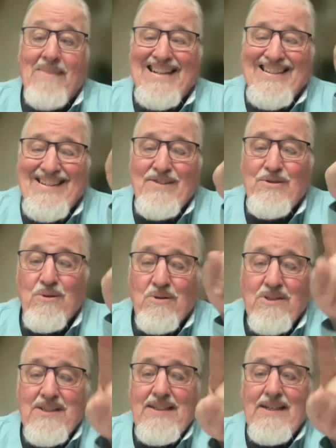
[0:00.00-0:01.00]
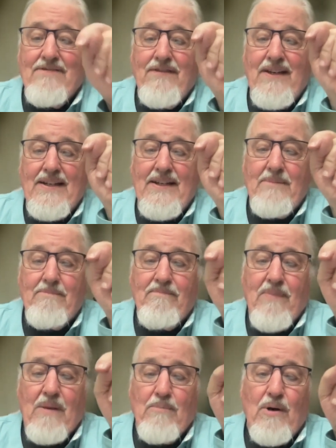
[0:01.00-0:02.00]
entisko tiapheni,
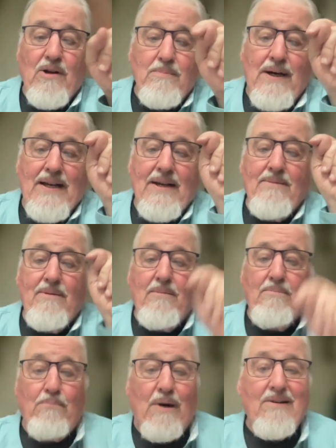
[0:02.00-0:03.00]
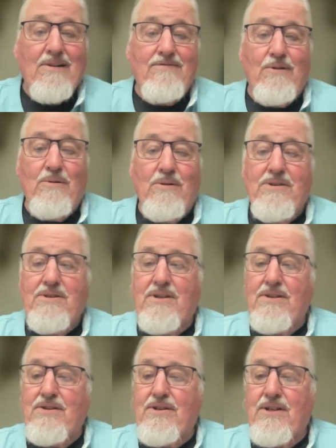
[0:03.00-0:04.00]
marked by a marked focus
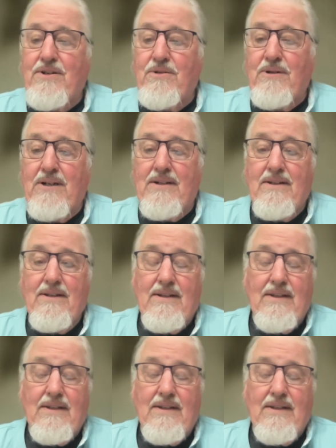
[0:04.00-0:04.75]
constituent.